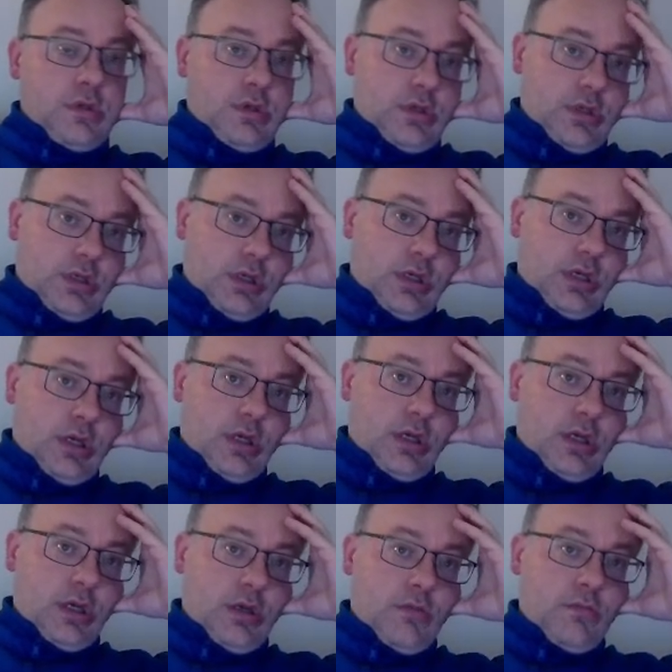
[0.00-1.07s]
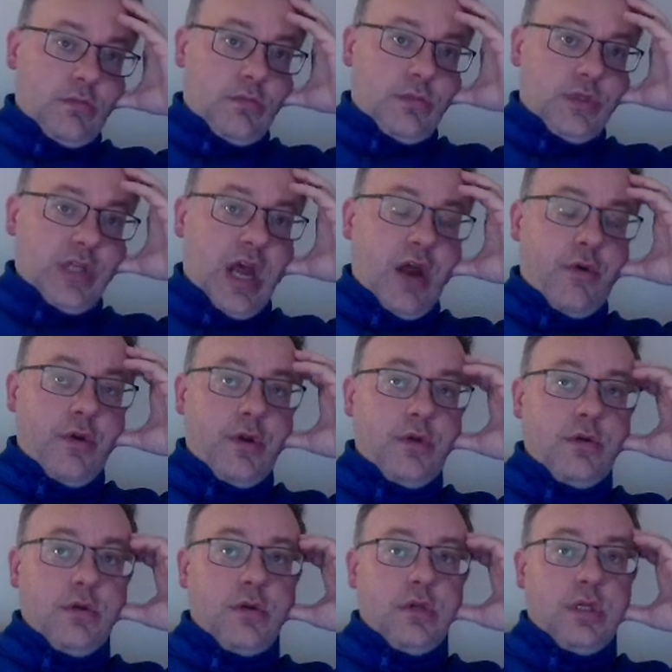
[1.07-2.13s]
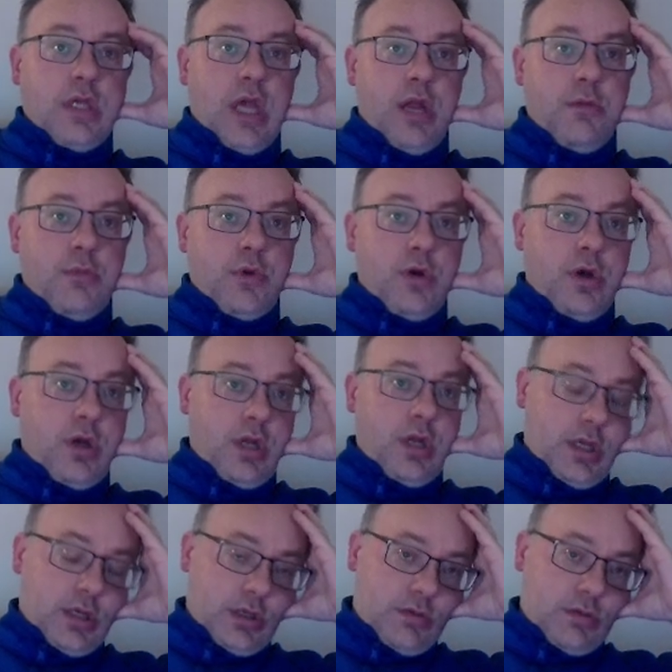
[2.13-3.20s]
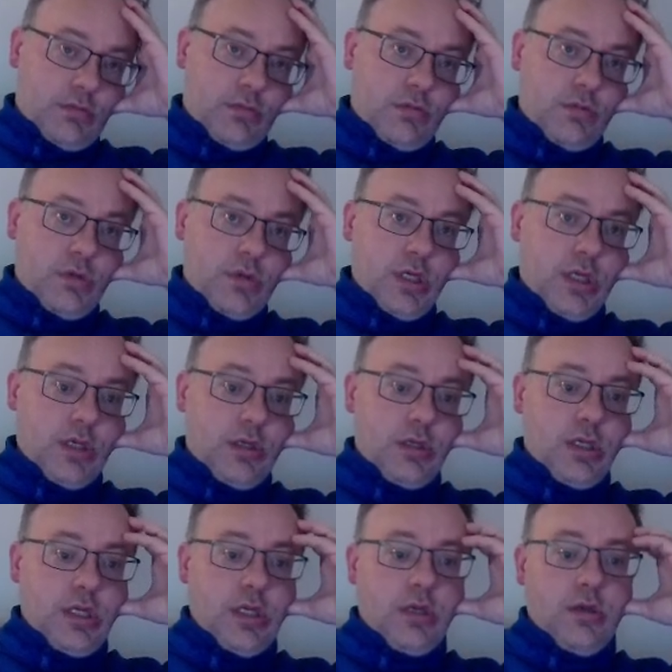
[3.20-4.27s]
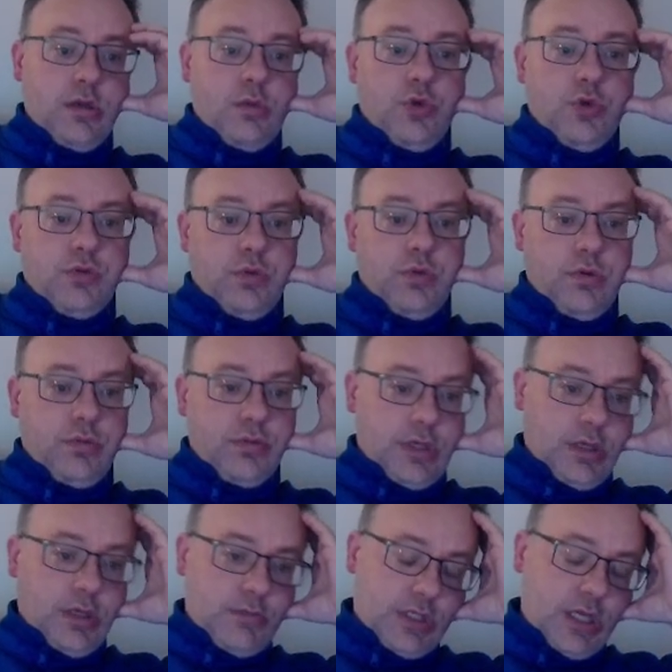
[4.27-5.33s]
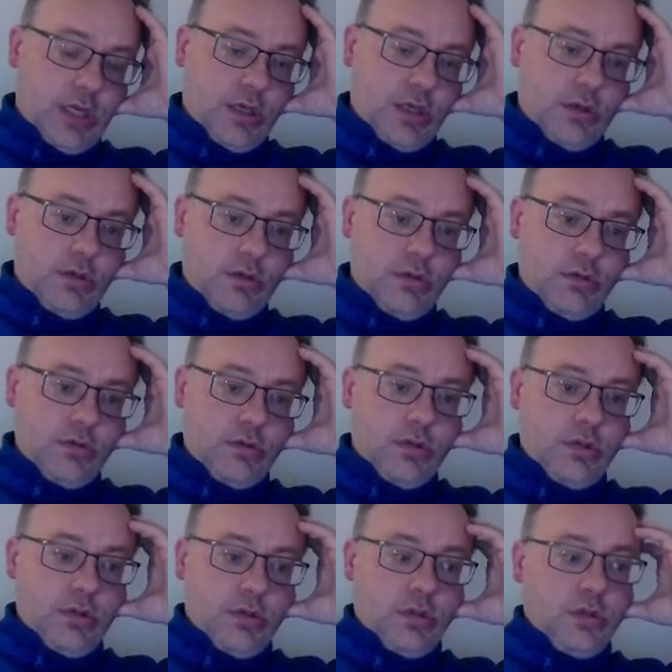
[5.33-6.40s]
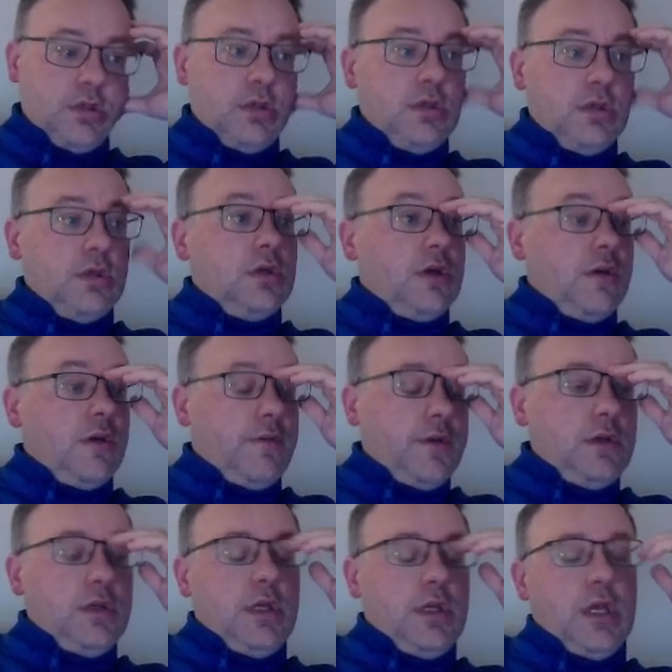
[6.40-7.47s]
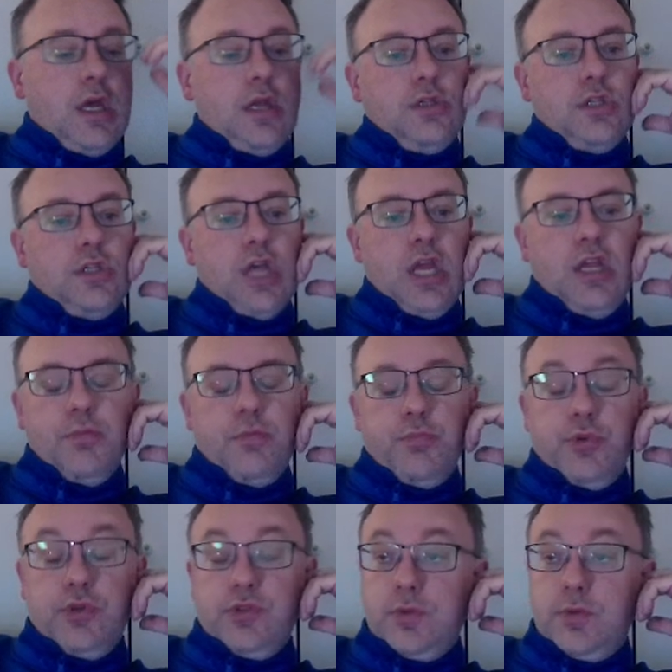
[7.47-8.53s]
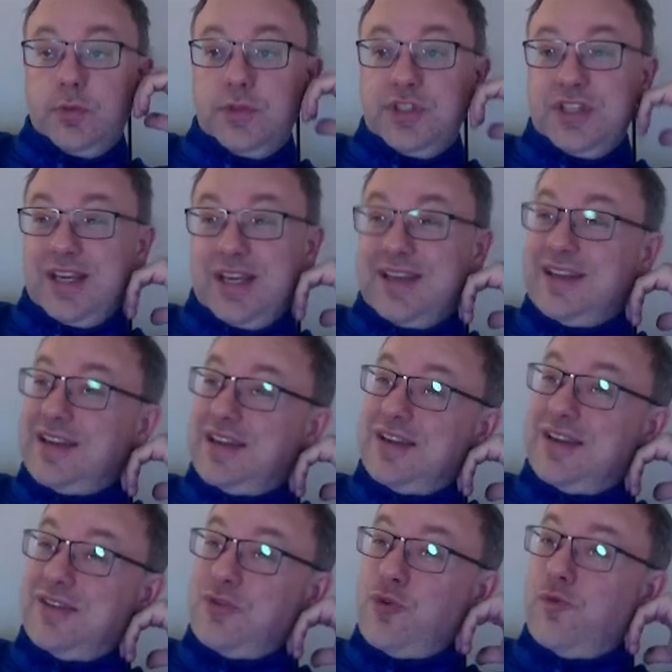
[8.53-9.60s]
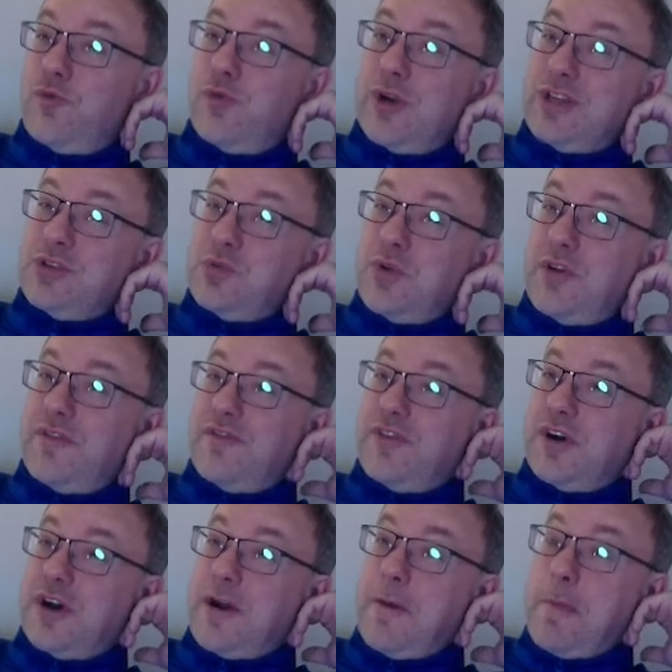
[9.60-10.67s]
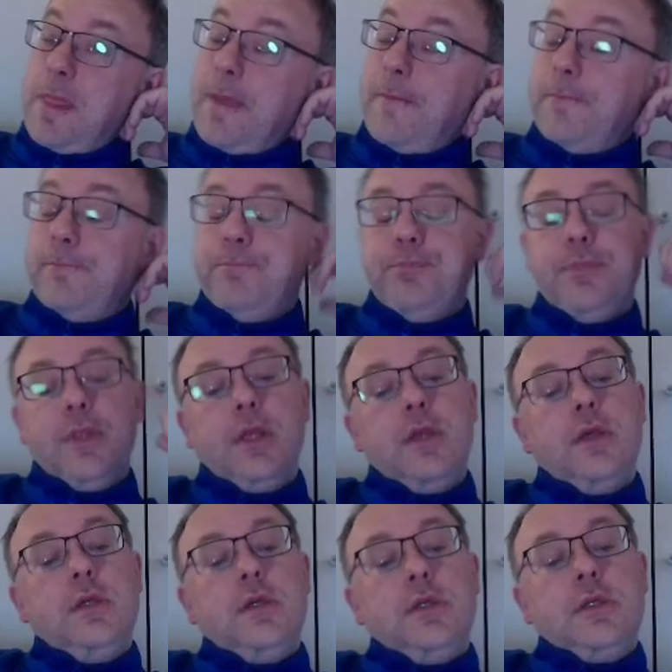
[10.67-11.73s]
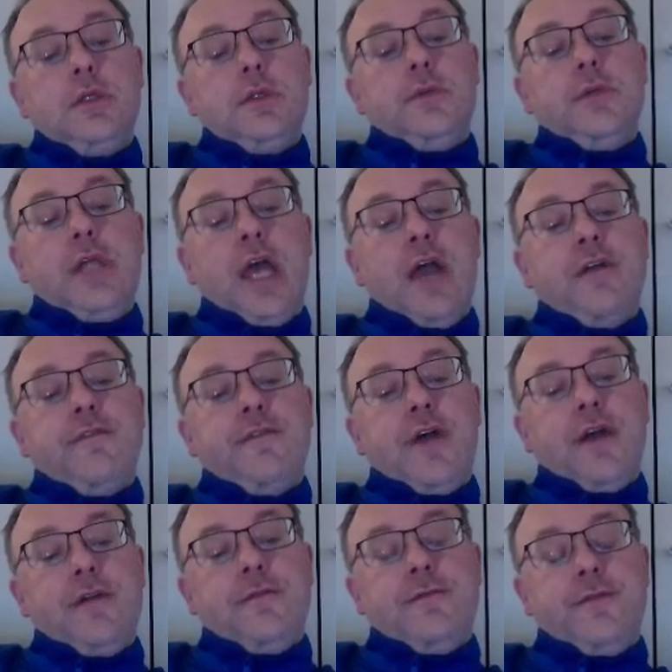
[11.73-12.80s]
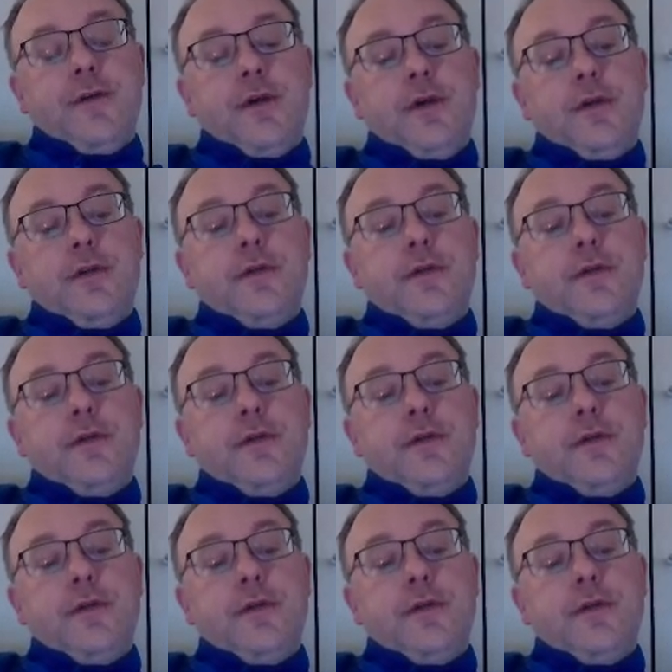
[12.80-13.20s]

Taron Canamaralia, and Wadsworth came second. I think Jacob Boswell was second in the Northwest qualifier. Yang Fang third.